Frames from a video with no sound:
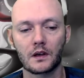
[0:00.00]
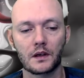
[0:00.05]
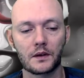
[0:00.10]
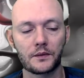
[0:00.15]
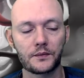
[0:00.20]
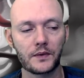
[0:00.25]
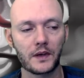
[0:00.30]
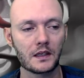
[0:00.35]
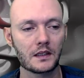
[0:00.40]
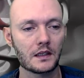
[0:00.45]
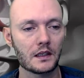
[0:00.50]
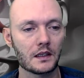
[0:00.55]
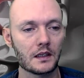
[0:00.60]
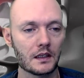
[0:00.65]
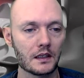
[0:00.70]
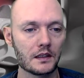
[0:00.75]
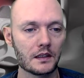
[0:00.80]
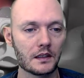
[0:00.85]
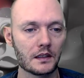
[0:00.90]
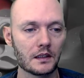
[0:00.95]
effect that
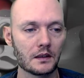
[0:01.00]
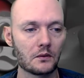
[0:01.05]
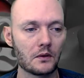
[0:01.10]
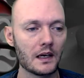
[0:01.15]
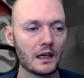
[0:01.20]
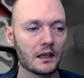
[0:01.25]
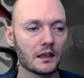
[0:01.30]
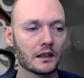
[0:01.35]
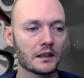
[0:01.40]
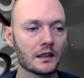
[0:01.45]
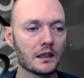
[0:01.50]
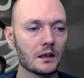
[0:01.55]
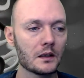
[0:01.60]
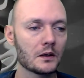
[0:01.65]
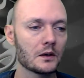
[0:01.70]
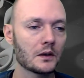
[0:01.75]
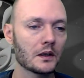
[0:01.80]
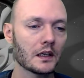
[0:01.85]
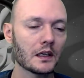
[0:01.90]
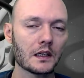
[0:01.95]
I did a while ago,